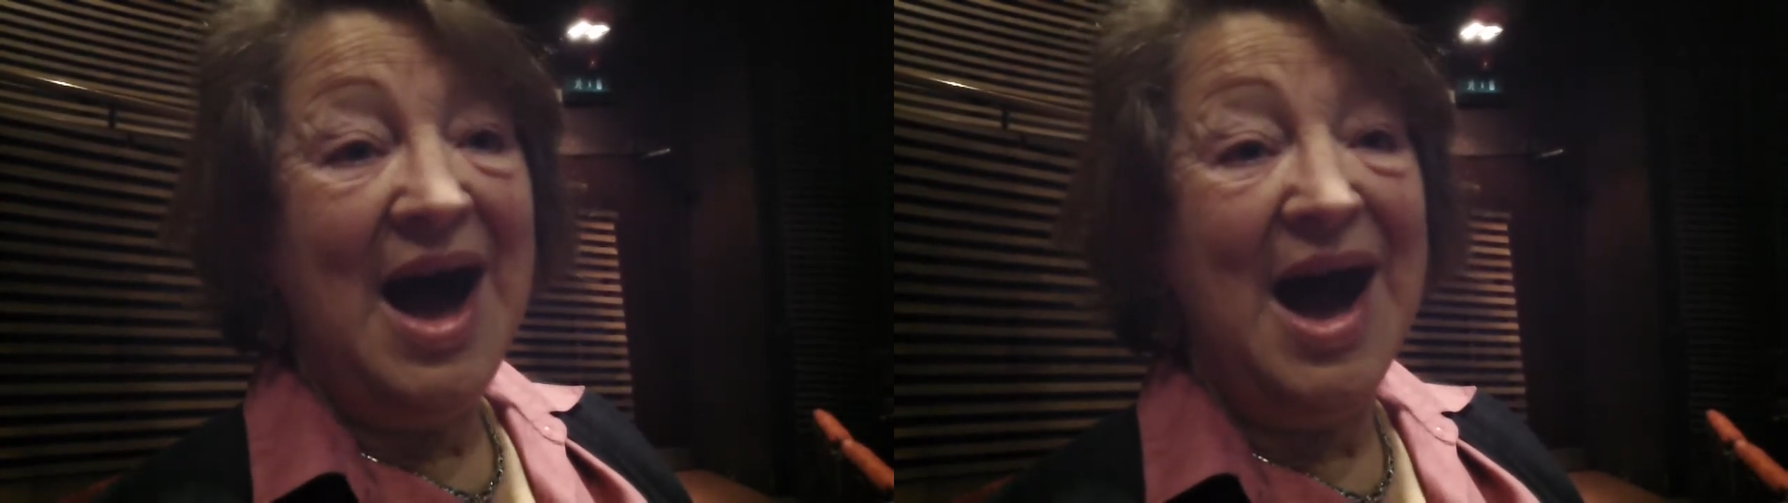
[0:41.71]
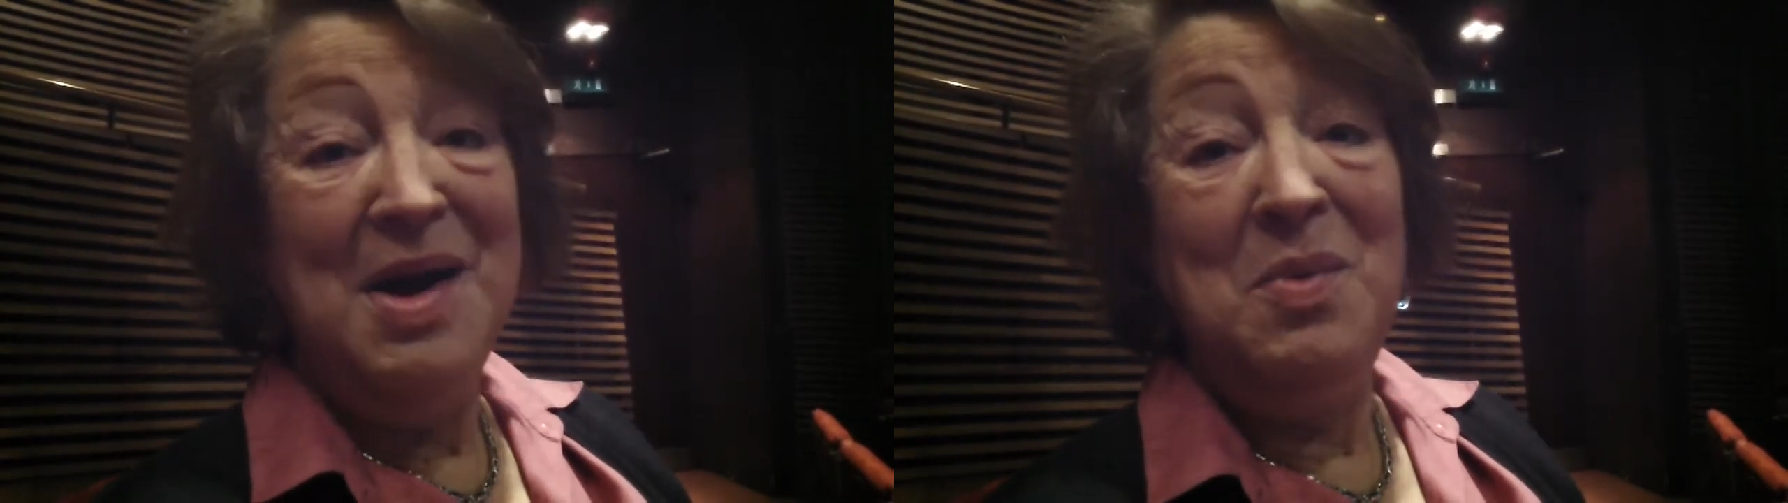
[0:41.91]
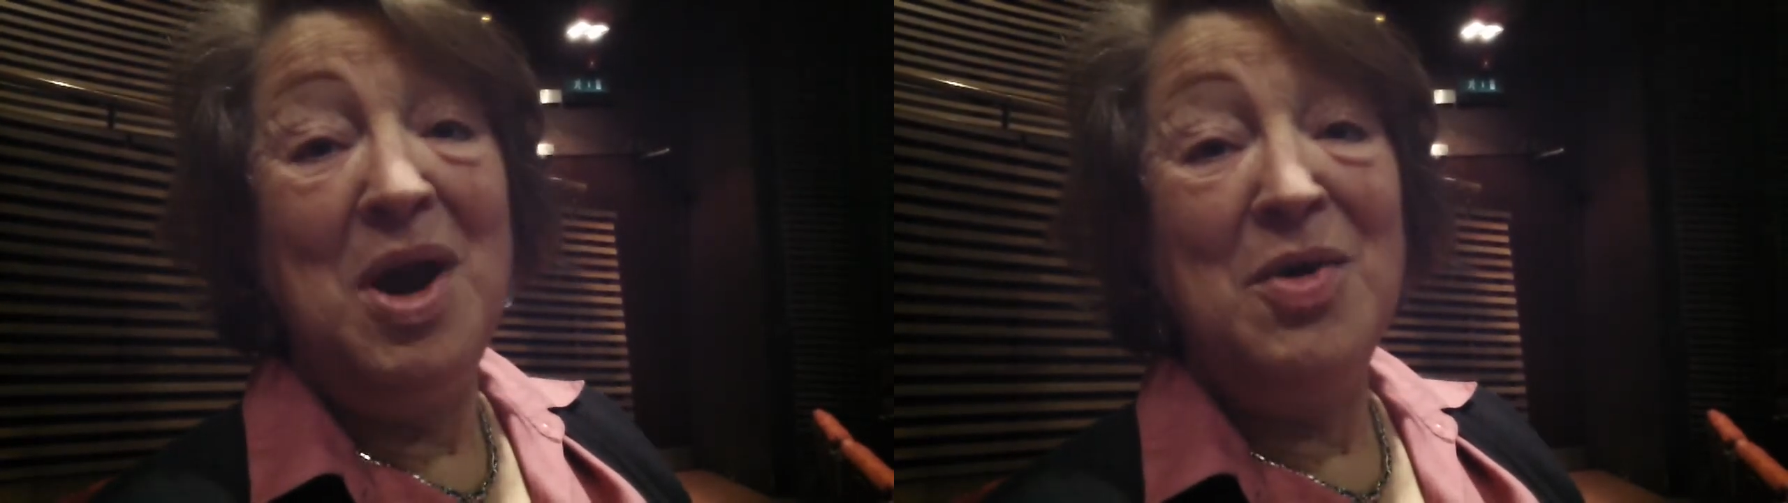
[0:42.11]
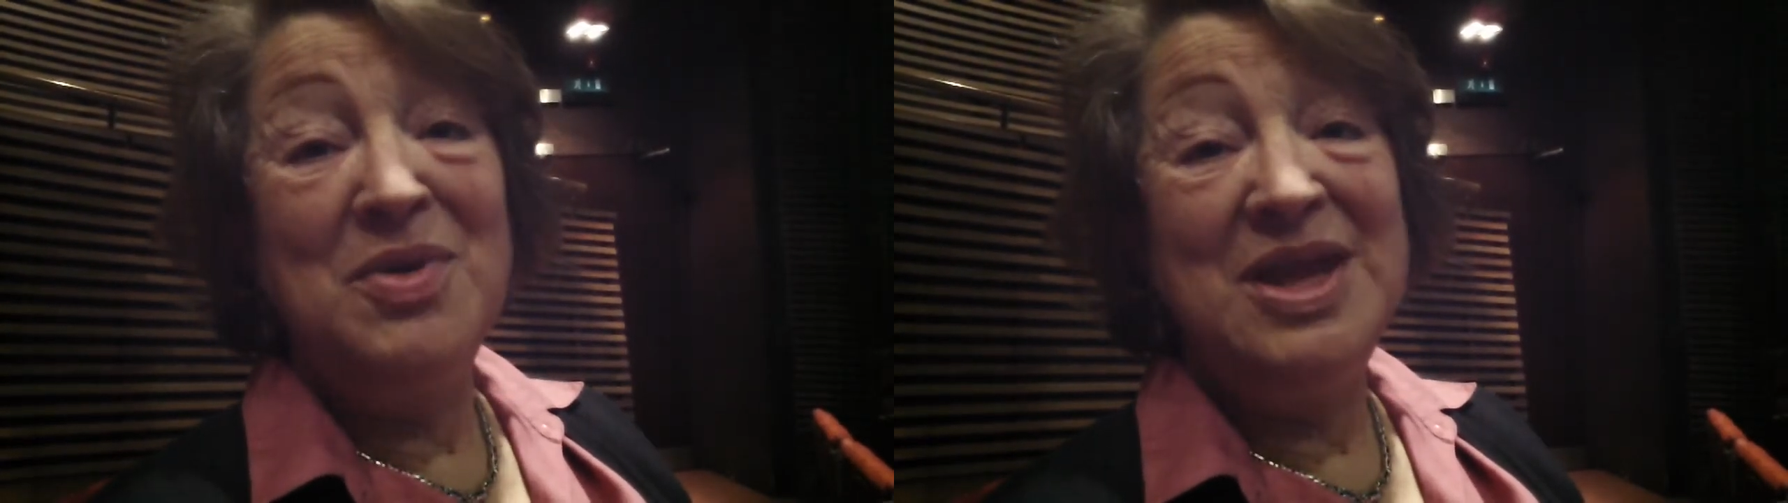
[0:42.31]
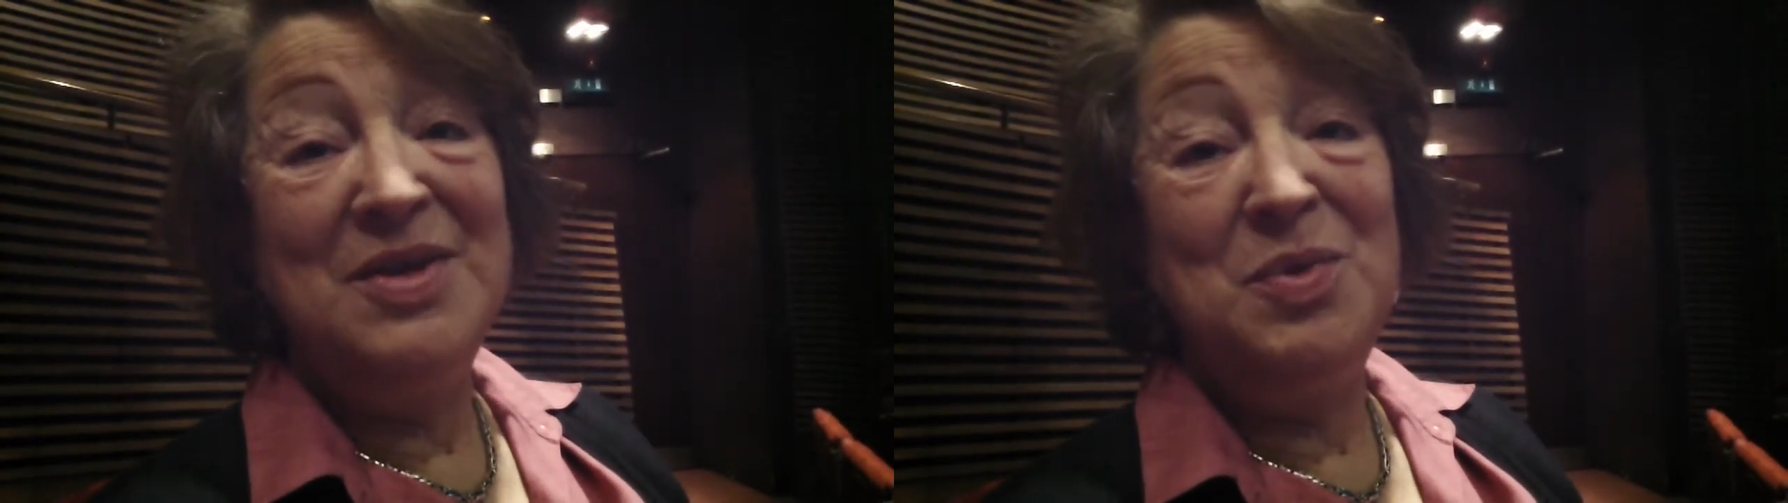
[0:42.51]
I work
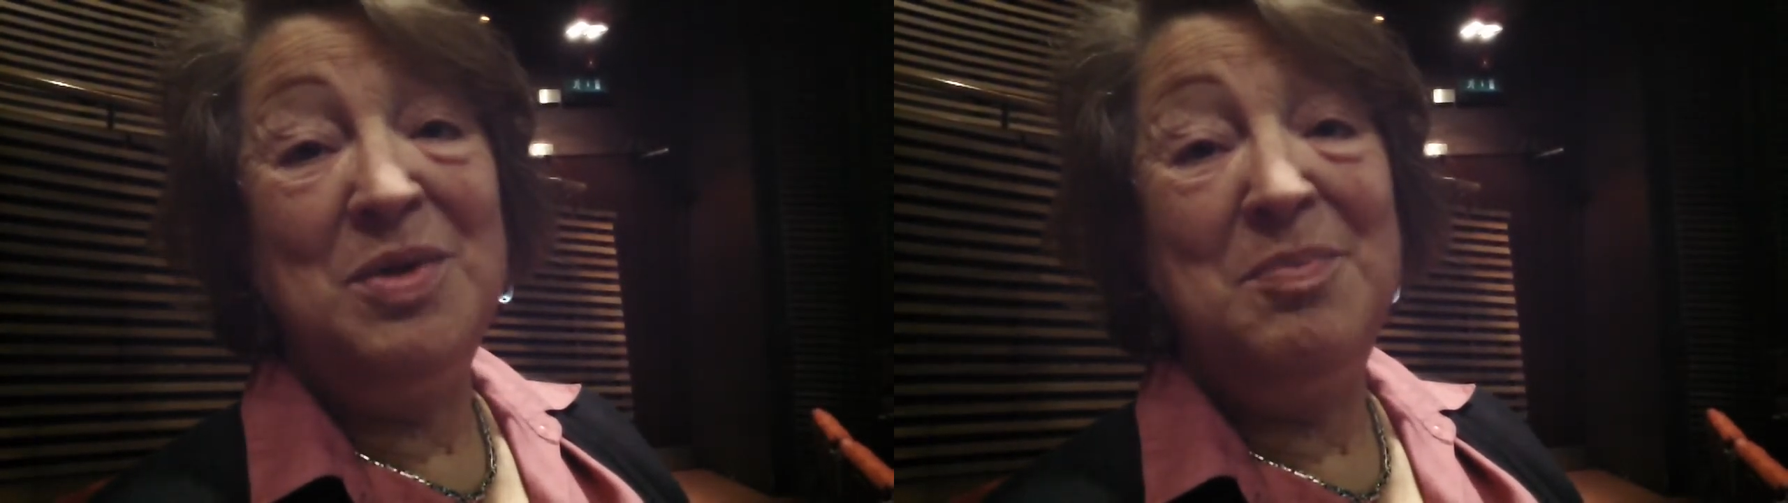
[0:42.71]
with Edward